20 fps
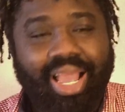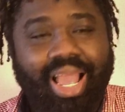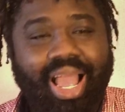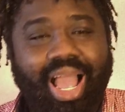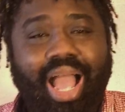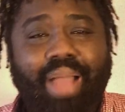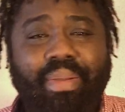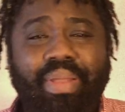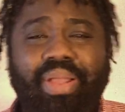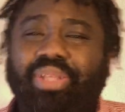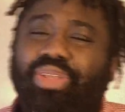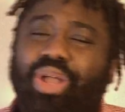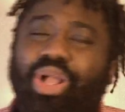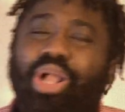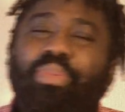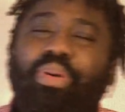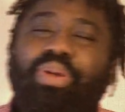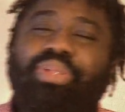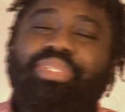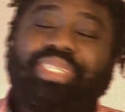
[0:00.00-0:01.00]
I'm here to talk
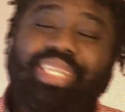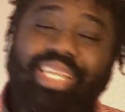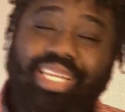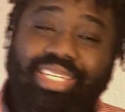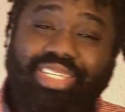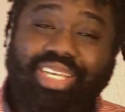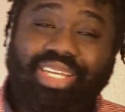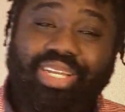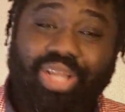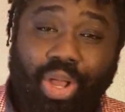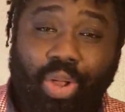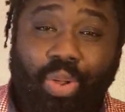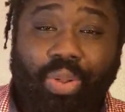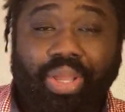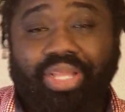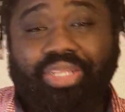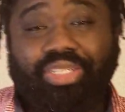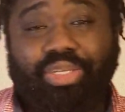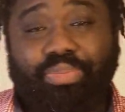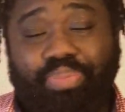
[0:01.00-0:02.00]
about teaching now
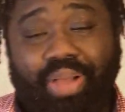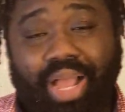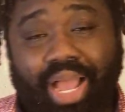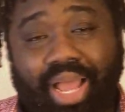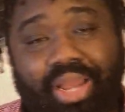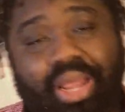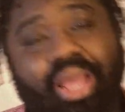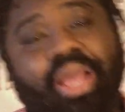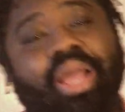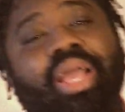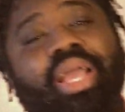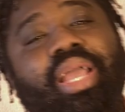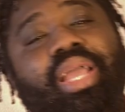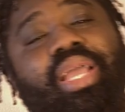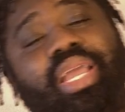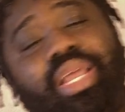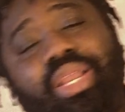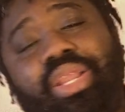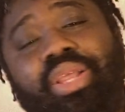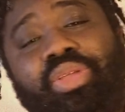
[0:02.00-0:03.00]
in Japan
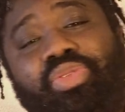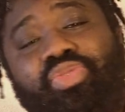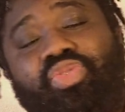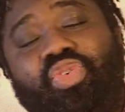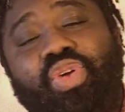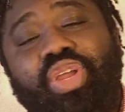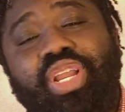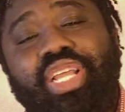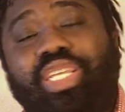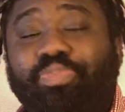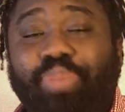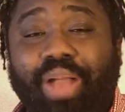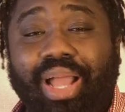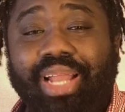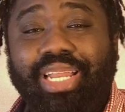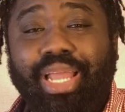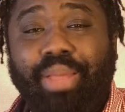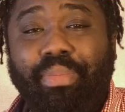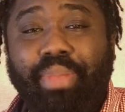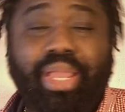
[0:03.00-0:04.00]
during this
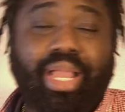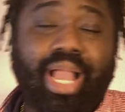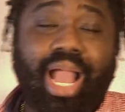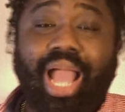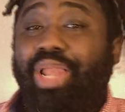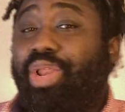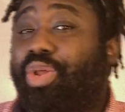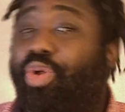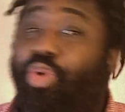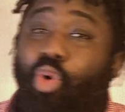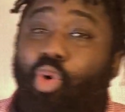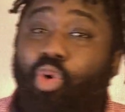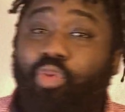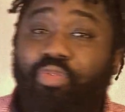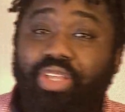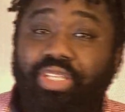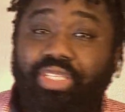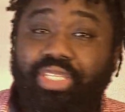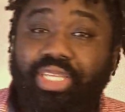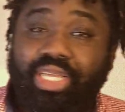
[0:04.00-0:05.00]
pandemic and the
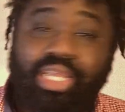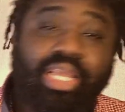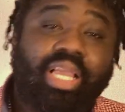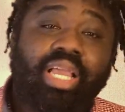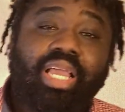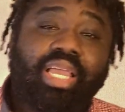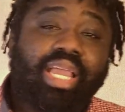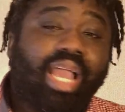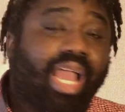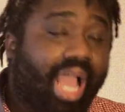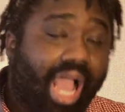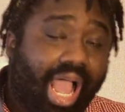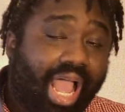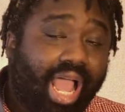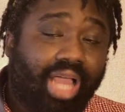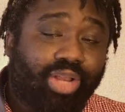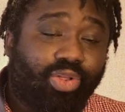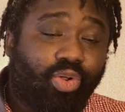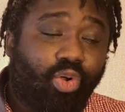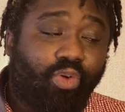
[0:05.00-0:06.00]
COVID thing. Yeah, I
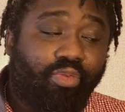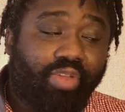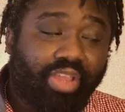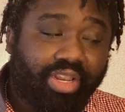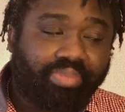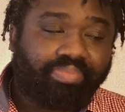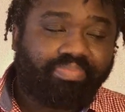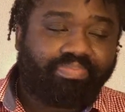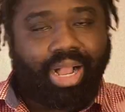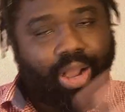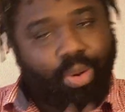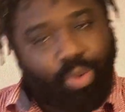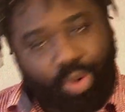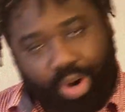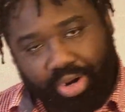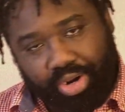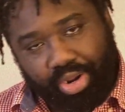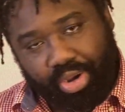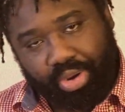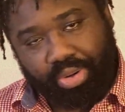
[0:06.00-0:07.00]
had COVID. I
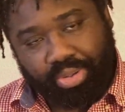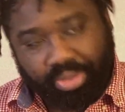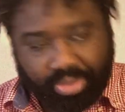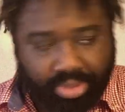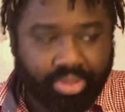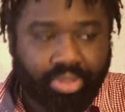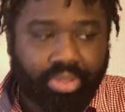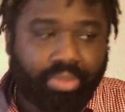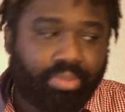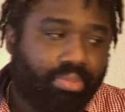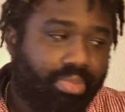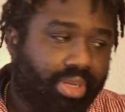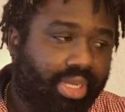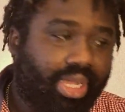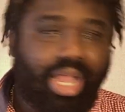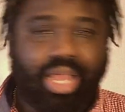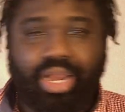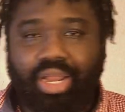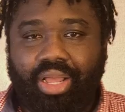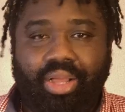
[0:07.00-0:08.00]
work now.
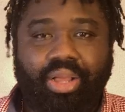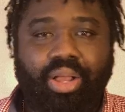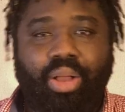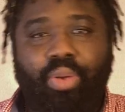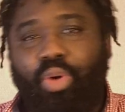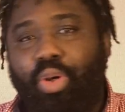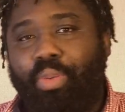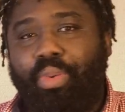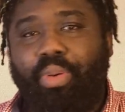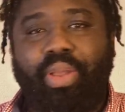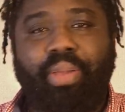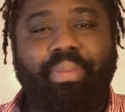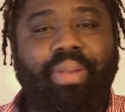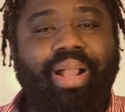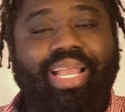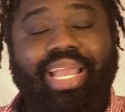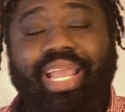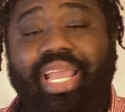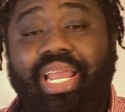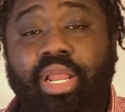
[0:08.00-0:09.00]
I work my way
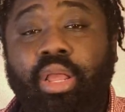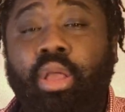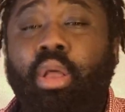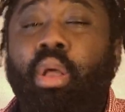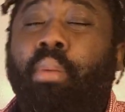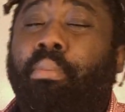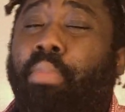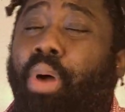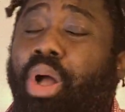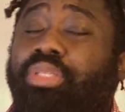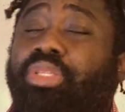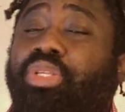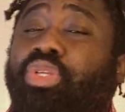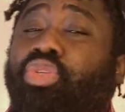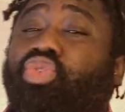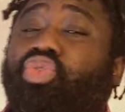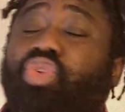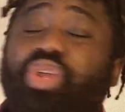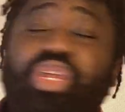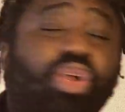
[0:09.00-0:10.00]
back in. But
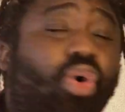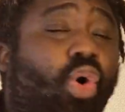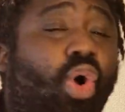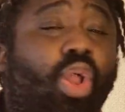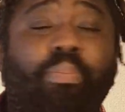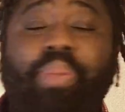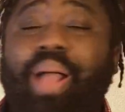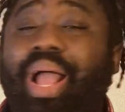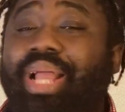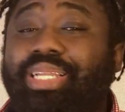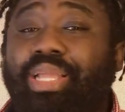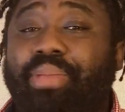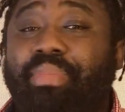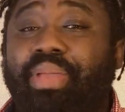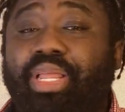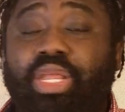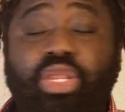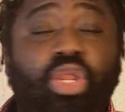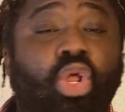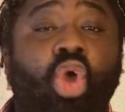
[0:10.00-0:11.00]
during the whole
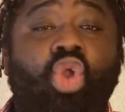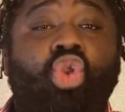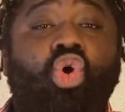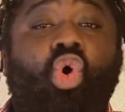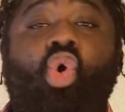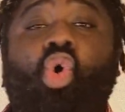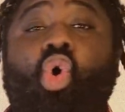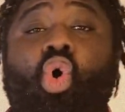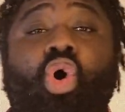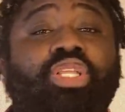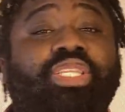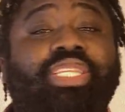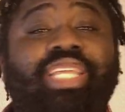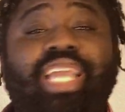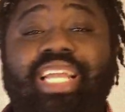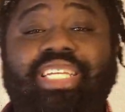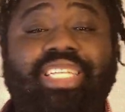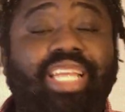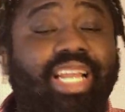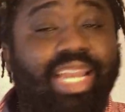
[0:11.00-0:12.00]
pandemic, the whole
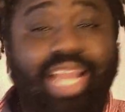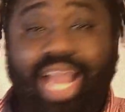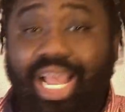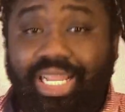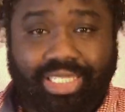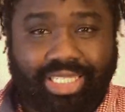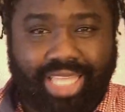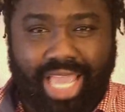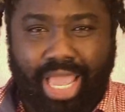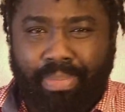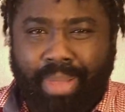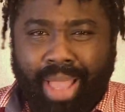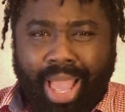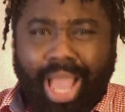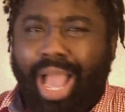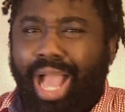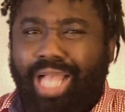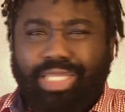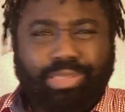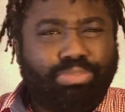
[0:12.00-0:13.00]
teaching landscape
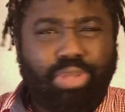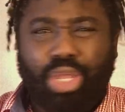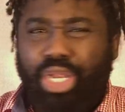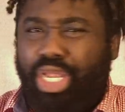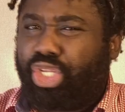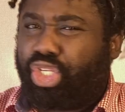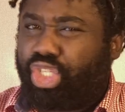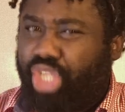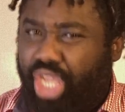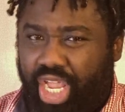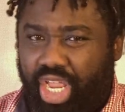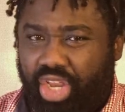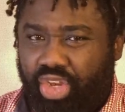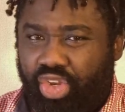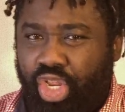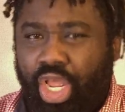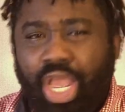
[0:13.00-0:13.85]
has bloody changed.